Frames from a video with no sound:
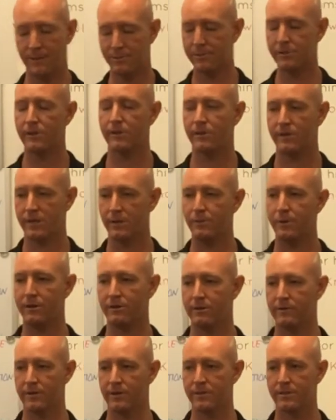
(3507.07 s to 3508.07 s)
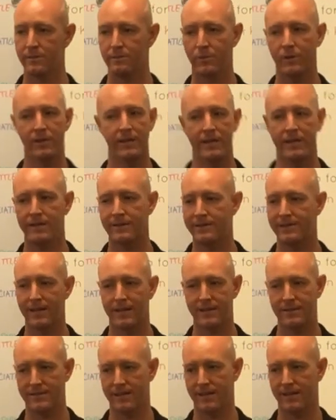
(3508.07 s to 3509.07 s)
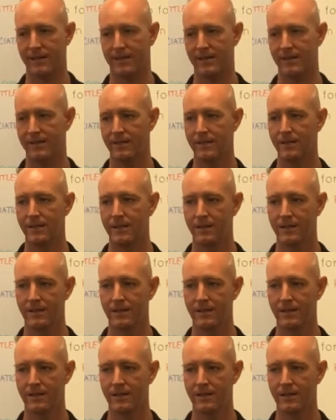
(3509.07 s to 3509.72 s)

absolutely can be reversed. Plenty of studies on that.